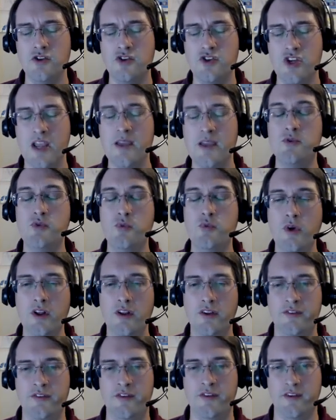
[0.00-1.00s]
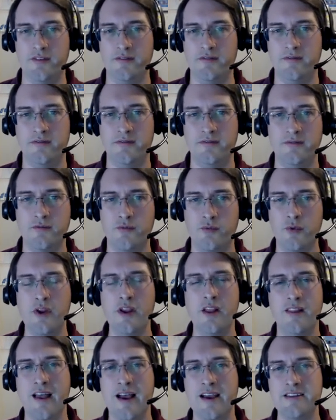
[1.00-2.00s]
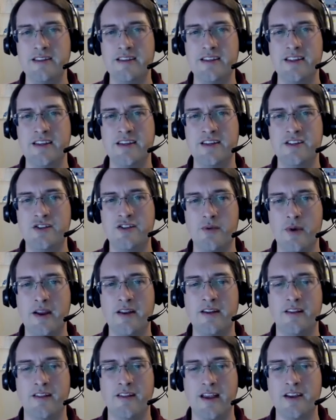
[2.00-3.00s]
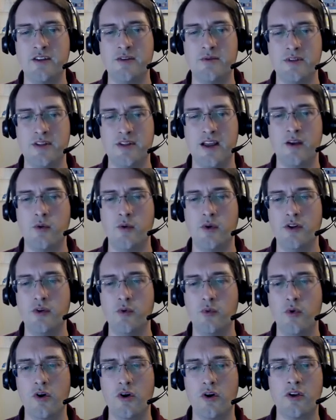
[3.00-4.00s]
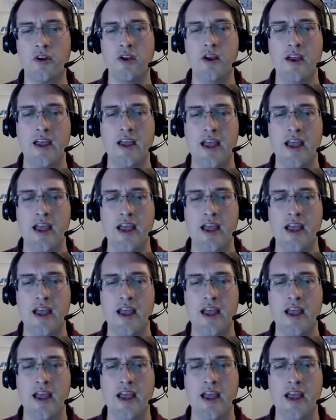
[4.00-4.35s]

James Wilson, realizing that his direct election was not going to work,